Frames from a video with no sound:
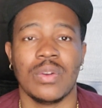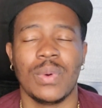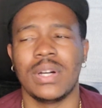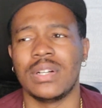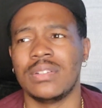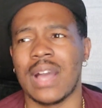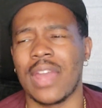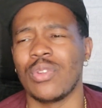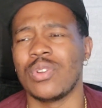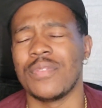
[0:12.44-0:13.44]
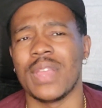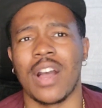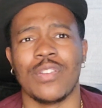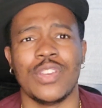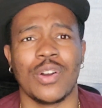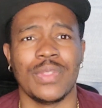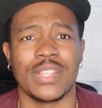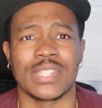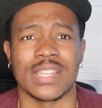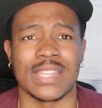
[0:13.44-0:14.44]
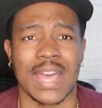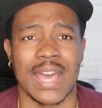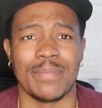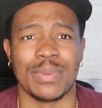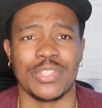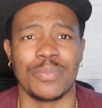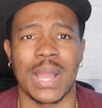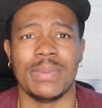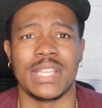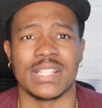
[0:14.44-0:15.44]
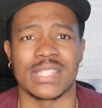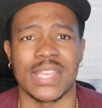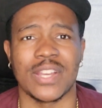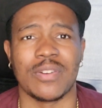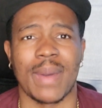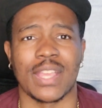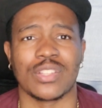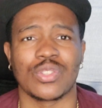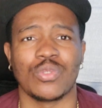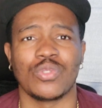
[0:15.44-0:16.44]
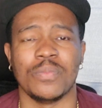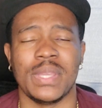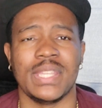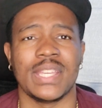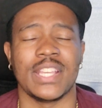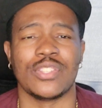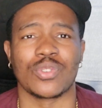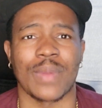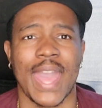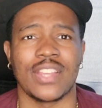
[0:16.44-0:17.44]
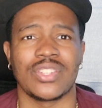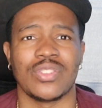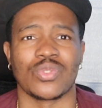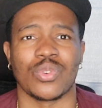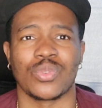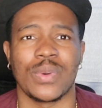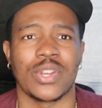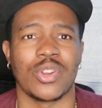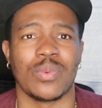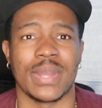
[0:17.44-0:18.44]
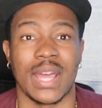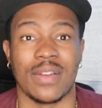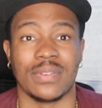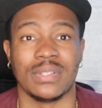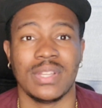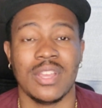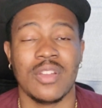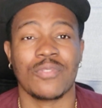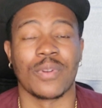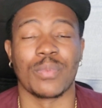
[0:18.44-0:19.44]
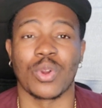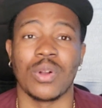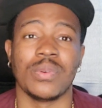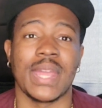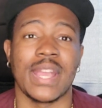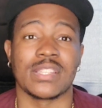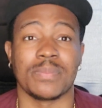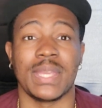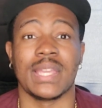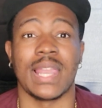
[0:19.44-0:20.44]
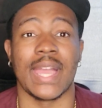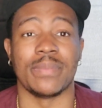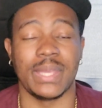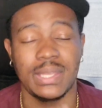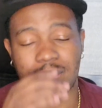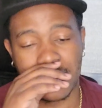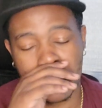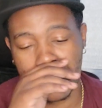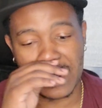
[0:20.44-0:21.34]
Well, I don't know if y'all know this or not, but you probably can tell by your social media interactions on Twitter or whatever from grown ass men like me.